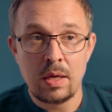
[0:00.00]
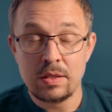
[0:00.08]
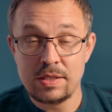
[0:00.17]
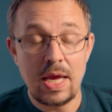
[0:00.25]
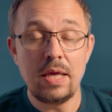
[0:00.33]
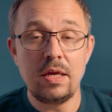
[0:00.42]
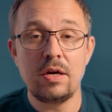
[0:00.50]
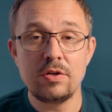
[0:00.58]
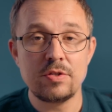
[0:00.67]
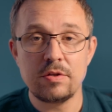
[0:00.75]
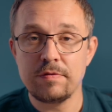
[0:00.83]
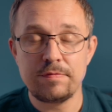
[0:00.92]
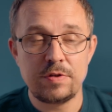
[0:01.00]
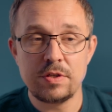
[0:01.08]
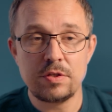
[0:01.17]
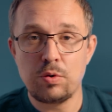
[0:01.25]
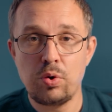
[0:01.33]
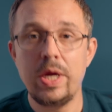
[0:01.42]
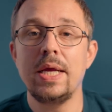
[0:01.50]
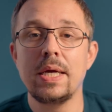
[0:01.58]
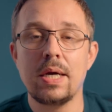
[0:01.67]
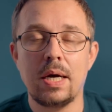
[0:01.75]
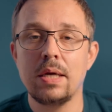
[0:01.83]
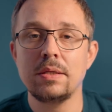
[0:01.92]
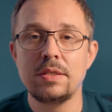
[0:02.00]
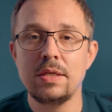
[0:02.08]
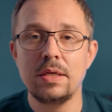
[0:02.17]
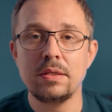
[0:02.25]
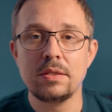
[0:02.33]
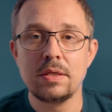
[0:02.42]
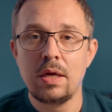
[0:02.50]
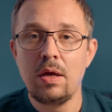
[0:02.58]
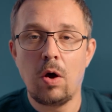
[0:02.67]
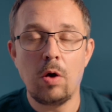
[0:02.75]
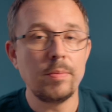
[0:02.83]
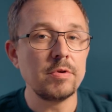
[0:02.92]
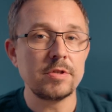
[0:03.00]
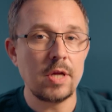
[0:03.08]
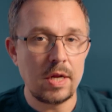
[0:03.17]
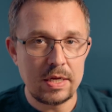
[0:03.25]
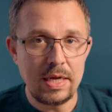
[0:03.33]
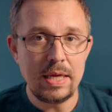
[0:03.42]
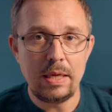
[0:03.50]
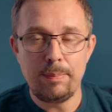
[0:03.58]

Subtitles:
10 years of just creating content almost on a daily